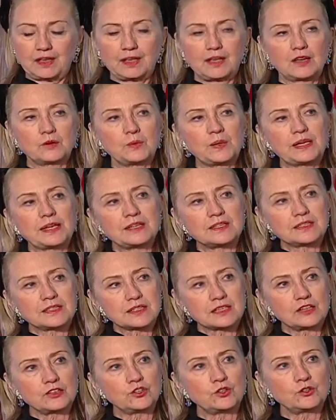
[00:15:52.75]
And we
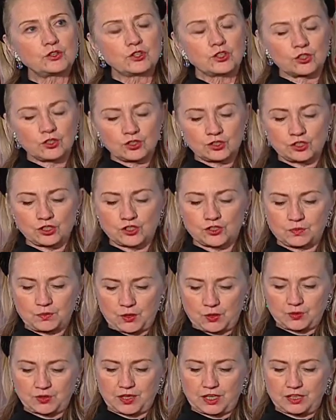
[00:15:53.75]
continue to urge
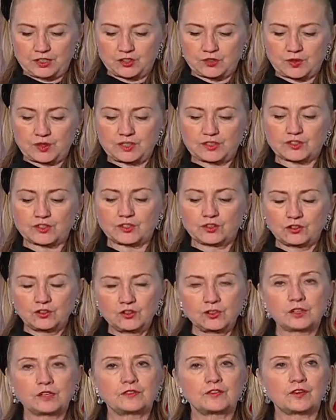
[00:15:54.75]
both countries to
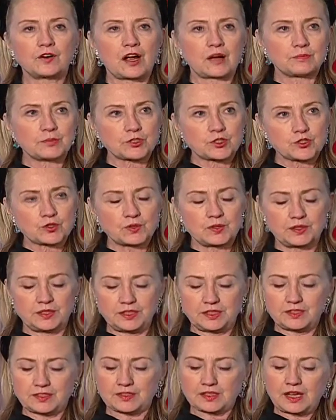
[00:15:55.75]
look for
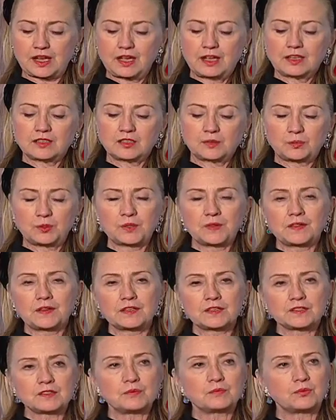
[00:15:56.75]
opportunities to put
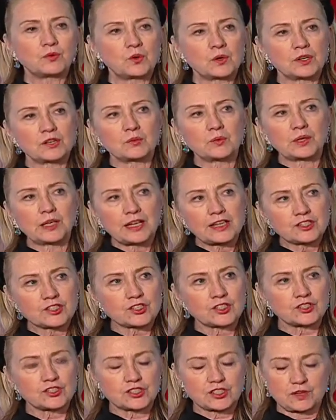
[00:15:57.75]
this important
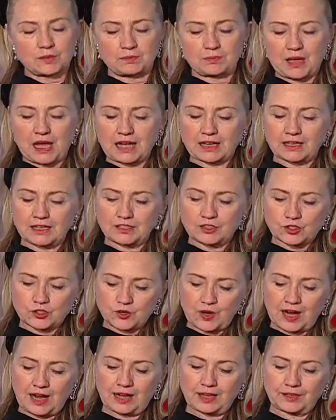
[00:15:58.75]
relationship back on
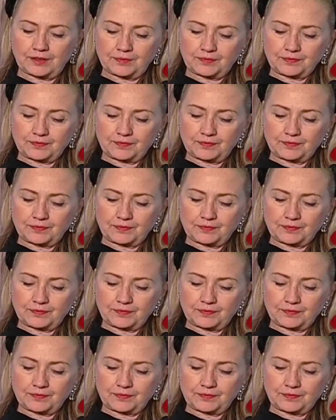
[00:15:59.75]
track.